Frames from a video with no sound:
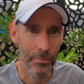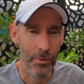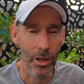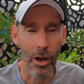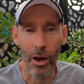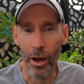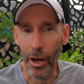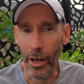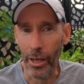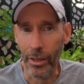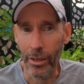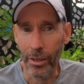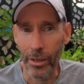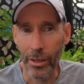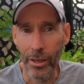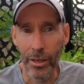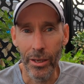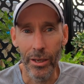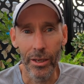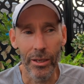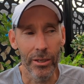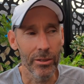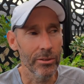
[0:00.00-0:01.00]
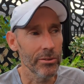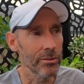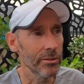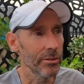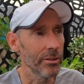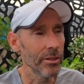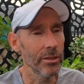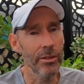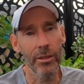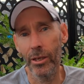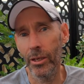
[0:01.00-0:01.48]
Hi, it's
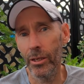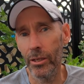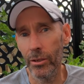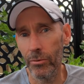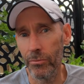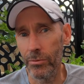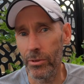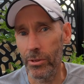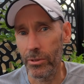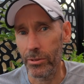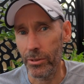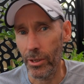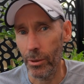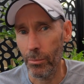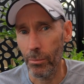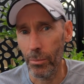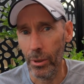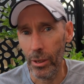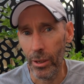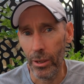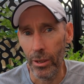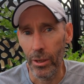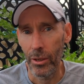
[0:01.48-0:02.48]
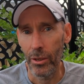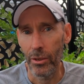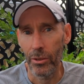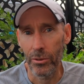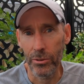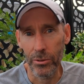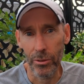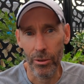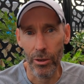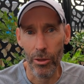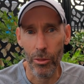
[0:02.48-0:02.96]
near the end of December,
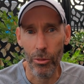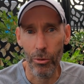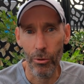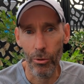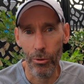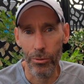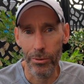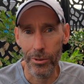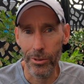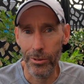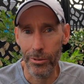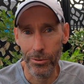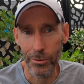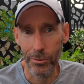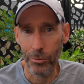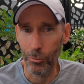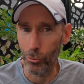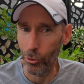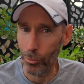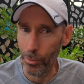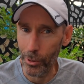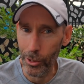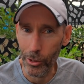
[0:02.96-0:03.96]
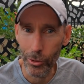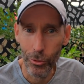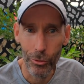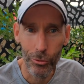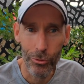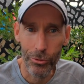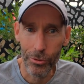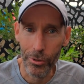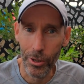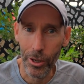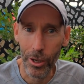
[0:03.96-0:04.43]
so I thought this would be a
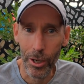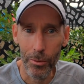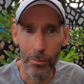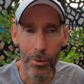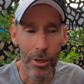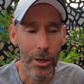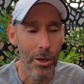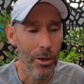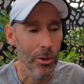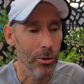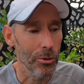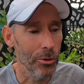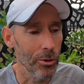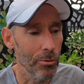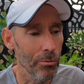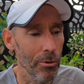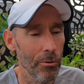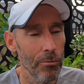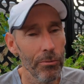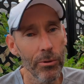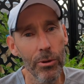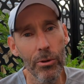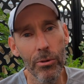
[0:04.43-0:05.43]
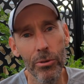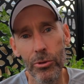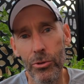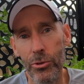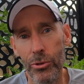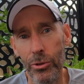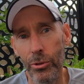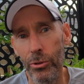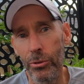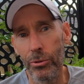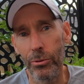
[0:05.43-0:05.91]
good time to review the
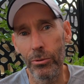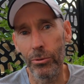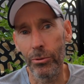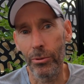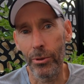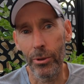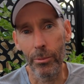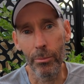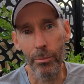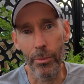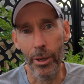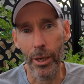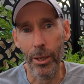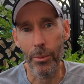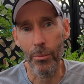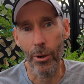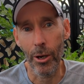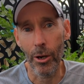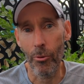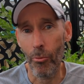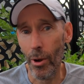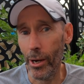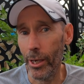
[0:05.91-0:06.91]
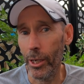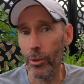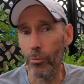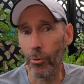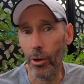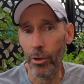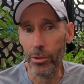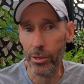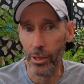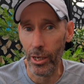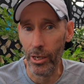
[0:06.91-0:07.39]
shoes that made my running
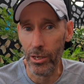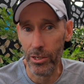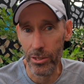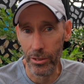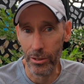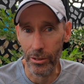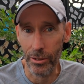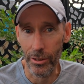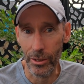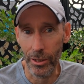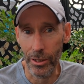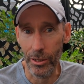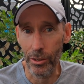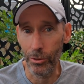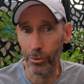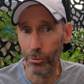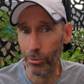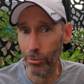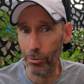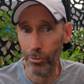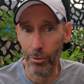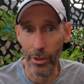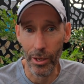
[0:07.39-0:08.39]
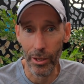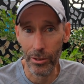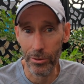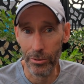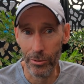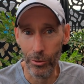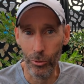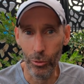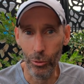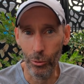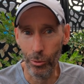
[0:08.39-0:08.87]
rotation in
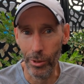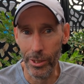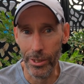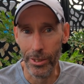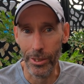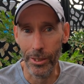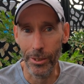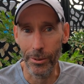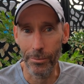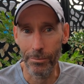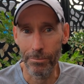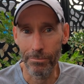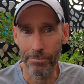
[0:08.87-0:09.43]
2020.